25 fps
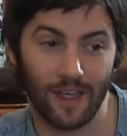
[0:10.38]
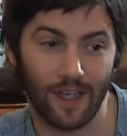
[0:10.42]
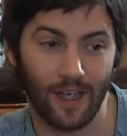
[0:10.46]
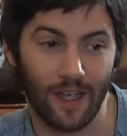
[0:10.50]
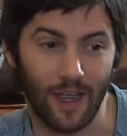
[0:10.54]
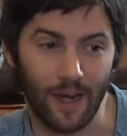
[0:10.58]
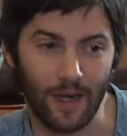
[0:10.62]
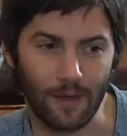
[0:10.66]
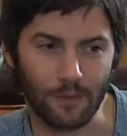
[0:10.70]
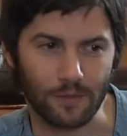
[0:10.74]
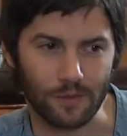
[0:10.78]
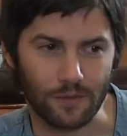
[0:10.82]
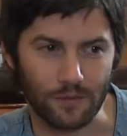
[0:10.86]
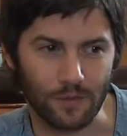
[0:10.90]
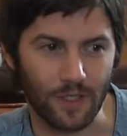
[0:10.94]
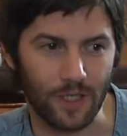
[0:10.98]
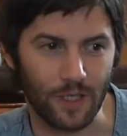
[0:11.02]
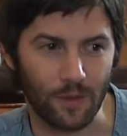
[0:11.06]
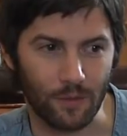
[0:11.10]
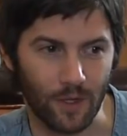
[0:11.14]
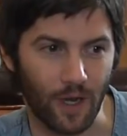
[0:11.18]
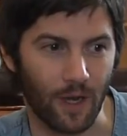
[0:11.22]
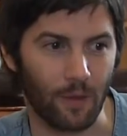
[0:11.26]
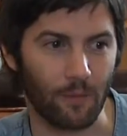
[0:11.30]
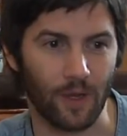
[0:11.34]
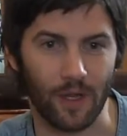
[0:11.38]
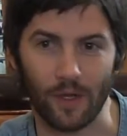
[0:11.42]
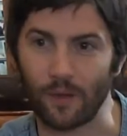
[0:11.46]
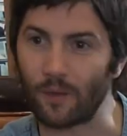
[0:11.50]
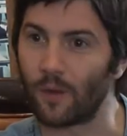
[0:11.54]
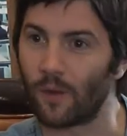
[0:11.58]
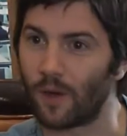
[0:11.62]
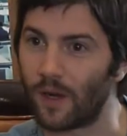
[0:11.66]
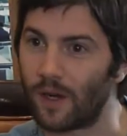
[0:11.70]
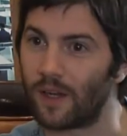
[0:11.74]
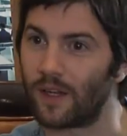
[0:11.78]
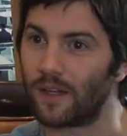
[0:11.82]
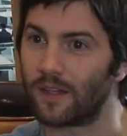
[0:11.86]
and it was really when I met
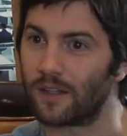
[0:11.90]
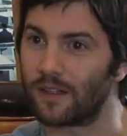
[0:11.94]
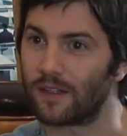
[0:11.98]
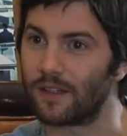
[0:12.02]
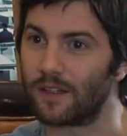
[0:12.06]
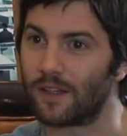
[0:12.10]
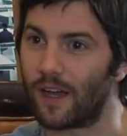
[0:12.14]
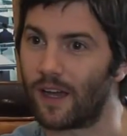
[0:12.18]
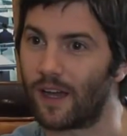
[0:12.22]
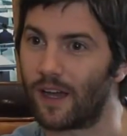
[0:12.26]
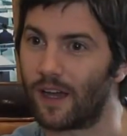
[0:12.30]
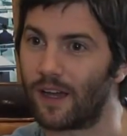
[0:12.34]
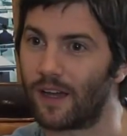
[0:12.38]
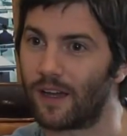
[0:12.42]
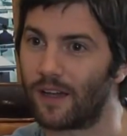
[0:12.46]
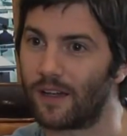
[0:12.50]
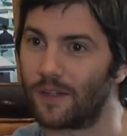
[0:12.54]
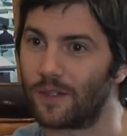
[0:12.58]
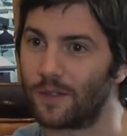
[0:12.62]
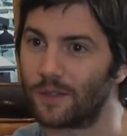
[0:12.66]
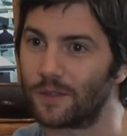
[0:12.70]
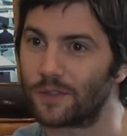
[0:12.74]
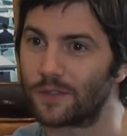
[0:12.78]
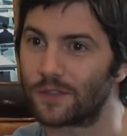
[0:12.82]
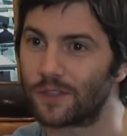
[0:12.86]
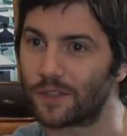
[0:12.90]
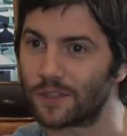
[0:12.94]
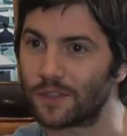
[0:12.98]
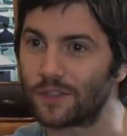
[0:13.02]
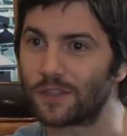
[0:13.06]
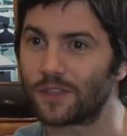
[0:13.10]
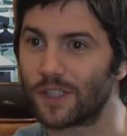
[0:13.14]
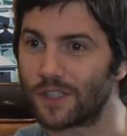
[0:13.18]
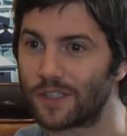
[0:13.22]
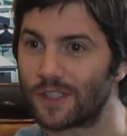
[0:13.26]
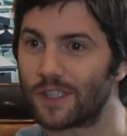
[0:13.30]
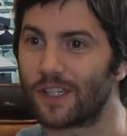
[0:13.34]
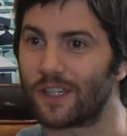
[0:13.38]
Juan, who's just
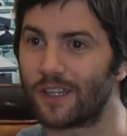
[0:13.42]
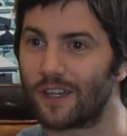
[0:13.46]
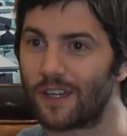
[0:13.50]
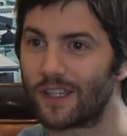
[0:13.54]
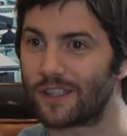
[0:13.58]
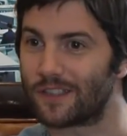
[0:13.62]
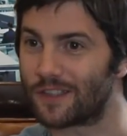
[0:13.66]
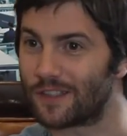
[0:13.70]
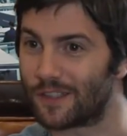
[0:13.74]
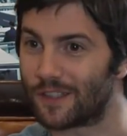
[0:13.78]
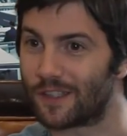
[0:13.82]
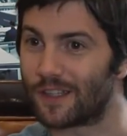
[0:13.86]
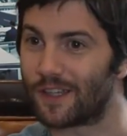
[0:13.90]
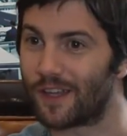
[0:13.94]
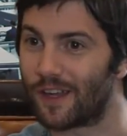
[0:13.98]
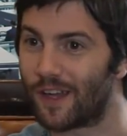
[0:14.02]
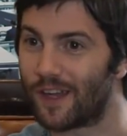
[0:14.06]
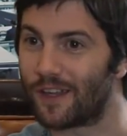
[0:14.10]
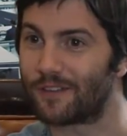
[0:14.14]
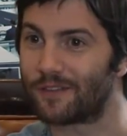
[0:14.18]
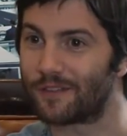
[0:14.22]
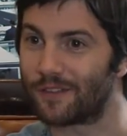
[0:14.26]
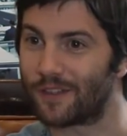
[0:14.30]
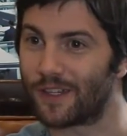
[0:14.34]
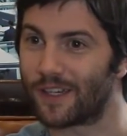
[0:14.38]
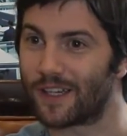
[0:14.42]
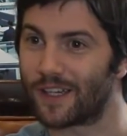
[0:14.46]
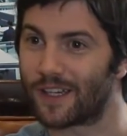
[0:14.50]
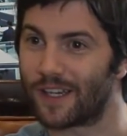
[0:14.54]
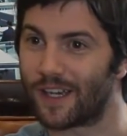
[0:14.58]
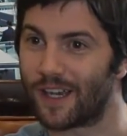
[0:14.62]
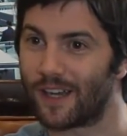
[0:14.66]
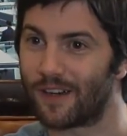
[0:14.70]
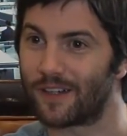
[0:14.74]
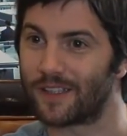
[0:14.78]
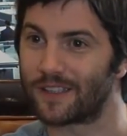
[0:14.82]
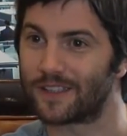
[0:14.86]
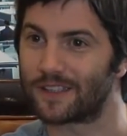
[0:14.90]
such a larger-than-life kind of
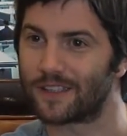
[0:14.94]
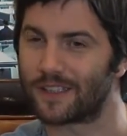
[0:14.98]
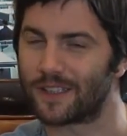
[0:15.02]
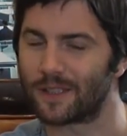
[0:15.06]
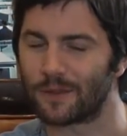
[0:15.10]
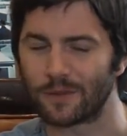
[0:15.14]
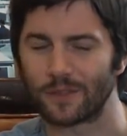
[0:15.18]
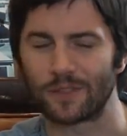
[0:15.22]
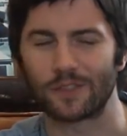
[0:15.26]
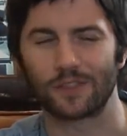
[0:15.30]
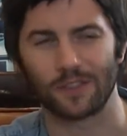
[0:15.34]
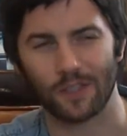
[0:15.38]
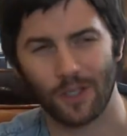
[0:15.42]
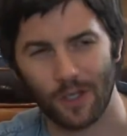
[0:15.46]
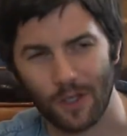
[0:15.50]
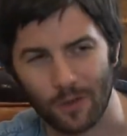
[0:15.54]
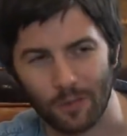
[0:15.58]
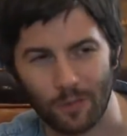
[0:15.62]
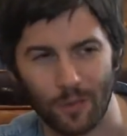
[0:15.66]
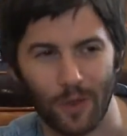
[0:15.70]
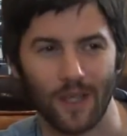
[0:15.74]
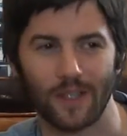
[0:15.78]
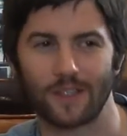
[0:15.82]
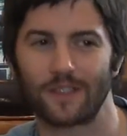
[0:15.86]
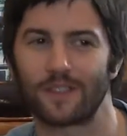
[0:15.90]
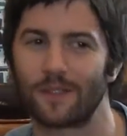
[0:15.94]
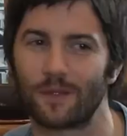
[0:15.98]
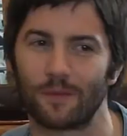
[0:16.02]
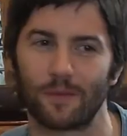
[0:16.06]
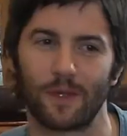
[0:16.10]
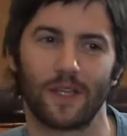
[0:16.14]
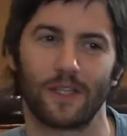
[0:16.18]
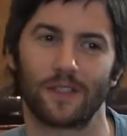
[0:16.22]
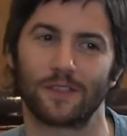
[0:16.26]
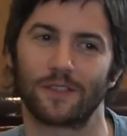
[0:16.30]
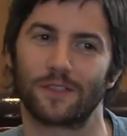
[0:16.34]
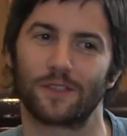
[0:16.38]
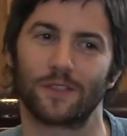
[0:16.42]
character, and he was so passionate
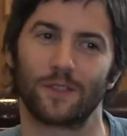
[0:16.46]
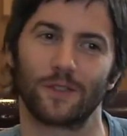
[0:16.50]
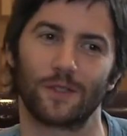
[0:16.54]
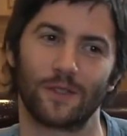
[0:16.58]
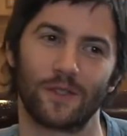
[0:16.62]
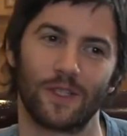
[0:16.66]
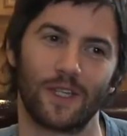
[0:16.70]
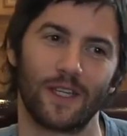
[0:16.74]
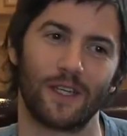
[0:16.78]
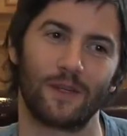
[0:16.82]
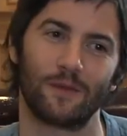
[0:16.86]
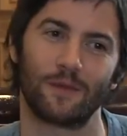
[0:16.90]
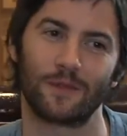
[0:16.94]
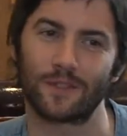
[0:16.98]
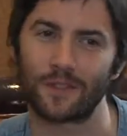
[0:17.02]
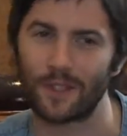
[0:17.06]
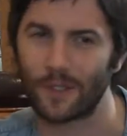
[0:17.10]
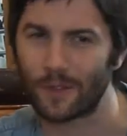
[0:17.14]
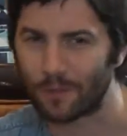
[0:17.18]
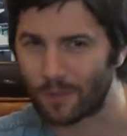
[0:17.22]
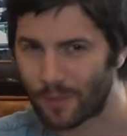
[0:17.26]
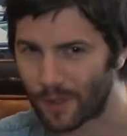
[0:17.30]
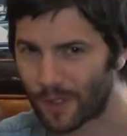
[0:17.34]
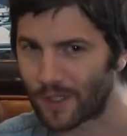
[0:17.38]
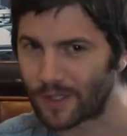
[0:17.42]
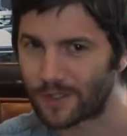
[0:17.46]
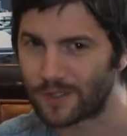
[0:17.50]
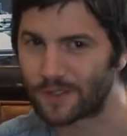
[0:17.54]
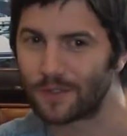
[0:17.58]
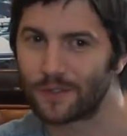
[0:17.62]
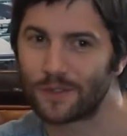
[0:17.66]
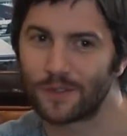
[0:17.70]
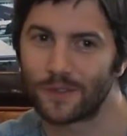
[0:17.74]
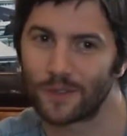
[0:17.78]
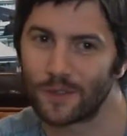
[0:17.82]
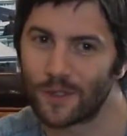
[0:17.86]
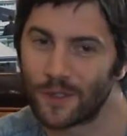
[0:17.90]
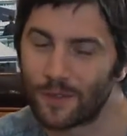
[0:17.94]
about the story, and it was so personal
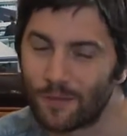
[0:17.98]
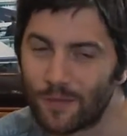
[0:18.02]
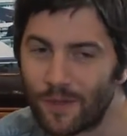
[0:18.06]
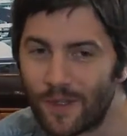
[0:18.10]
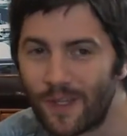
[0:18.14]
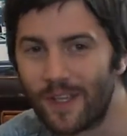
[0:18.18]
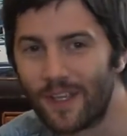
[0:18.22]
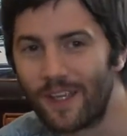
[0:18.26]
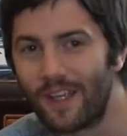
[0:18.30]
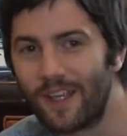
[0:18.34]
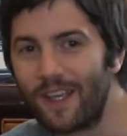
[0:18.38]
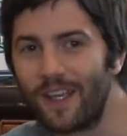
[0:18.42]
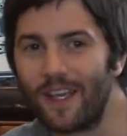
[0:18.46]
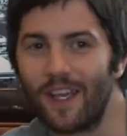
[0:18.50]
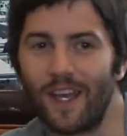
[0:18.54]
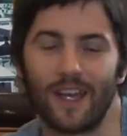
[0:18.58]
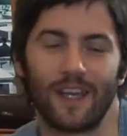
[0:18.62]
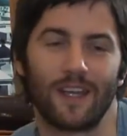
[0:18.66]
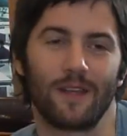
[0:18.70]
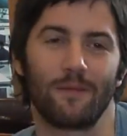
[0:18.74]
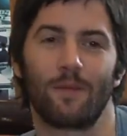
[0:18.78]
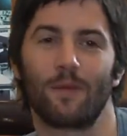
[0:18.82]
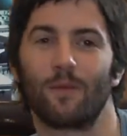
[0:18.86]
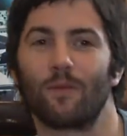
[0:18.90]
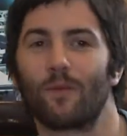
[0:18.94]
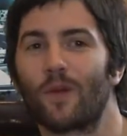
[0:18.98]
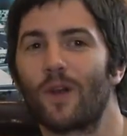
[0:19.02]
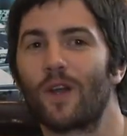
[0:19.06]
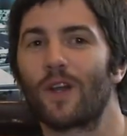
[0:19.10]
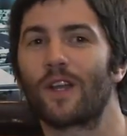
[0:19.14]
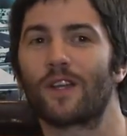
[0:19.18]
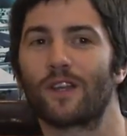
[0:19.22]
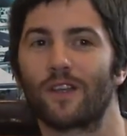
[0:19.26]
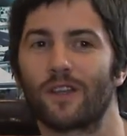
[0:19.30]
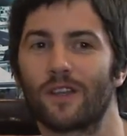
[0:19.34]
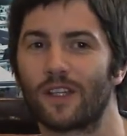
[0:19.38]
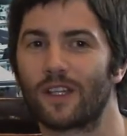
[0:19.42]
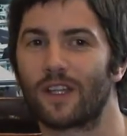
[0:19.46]
to him, and he'd been
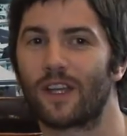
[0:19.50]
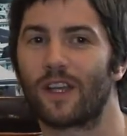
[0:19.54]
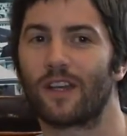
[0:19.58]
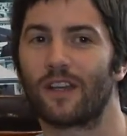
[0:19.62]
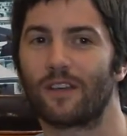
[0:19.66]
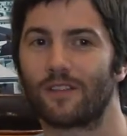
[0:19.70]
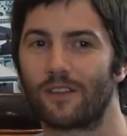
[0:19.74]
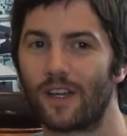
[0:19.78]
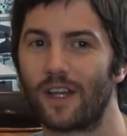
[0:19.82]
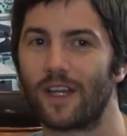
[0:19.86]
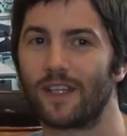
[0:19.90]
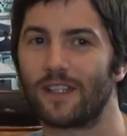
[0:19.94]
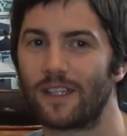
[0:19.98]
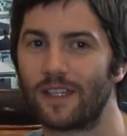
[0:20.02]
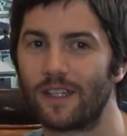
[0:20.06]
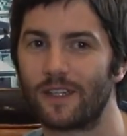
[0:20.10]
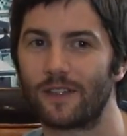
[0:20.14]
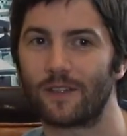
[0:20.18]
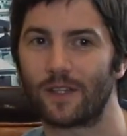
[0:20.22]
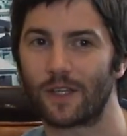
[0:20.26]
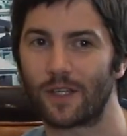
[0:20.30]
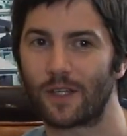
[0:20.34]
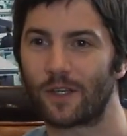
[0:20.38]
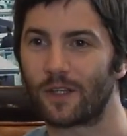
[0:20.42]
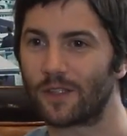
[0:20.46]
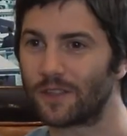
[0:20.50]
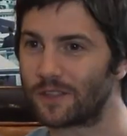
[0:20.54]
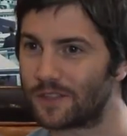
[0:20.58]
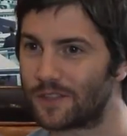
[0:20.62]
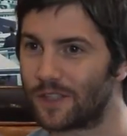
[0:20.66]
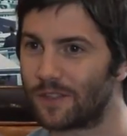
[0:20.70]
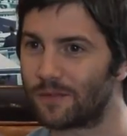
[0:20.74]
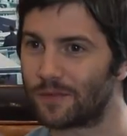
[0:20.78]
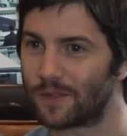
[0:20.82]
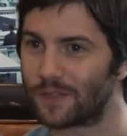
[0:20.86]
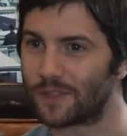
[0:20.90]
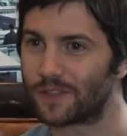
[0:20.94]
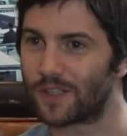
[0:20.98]
working on the kind of idea and the
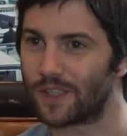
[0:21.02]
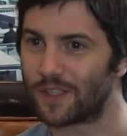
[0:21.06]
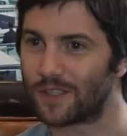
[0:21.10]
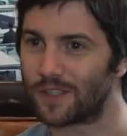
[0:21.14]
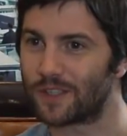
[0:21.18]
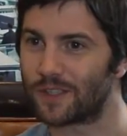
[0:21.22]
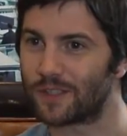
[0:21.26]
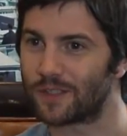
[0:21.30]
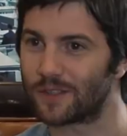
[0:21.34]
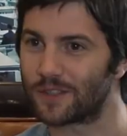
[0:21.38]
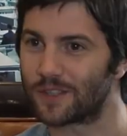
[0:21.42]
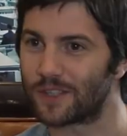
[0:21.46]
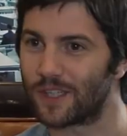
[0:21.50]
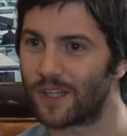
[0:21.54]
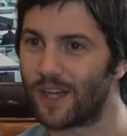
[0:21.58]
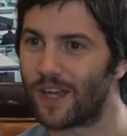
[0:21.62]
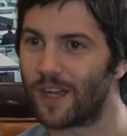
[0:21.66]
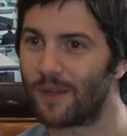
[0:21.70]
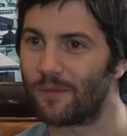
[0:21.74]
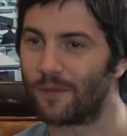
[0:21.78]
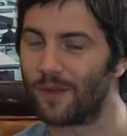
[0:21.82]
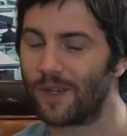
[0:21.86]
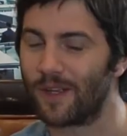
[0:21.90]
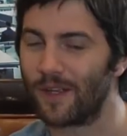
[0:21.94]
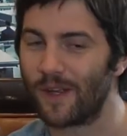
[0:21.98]
concept for such a long time,